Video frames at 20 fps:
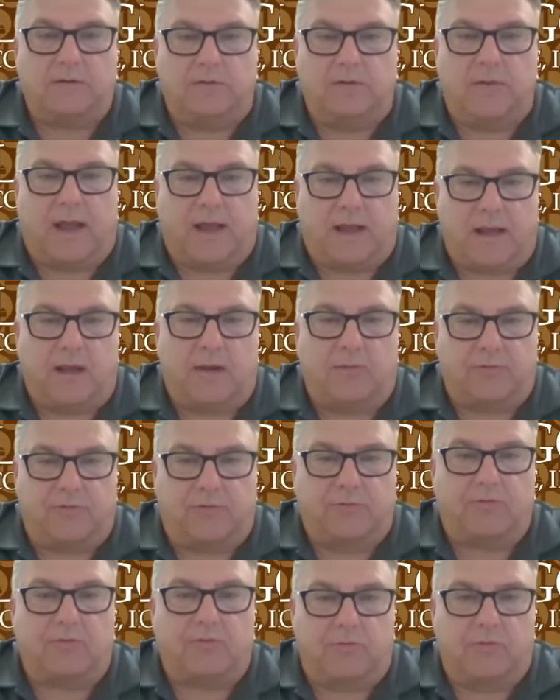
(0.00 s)
that
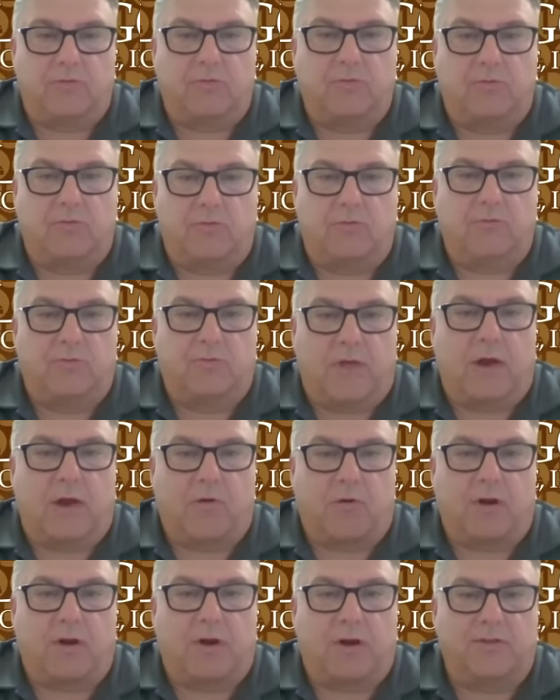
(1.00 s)
comes through that
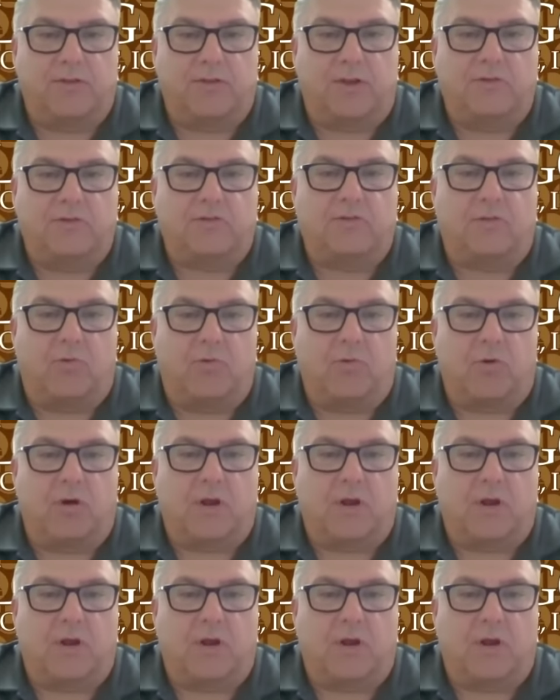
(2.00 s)
organizational,